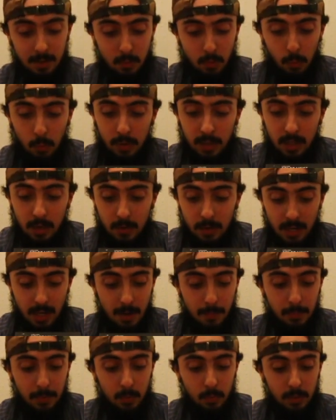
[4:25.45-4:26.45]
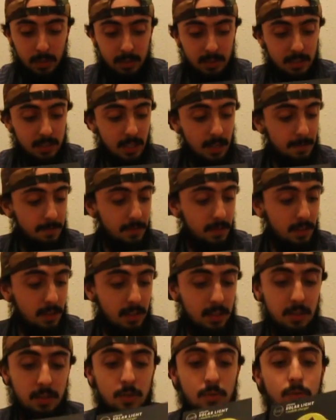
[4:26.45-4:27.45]
When we go camping, we could definitely
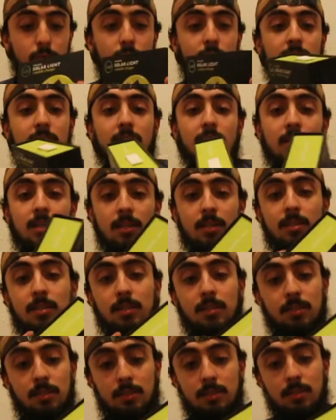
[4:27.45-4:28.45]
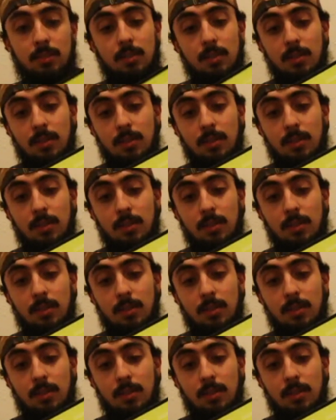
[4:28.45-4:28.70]
use this because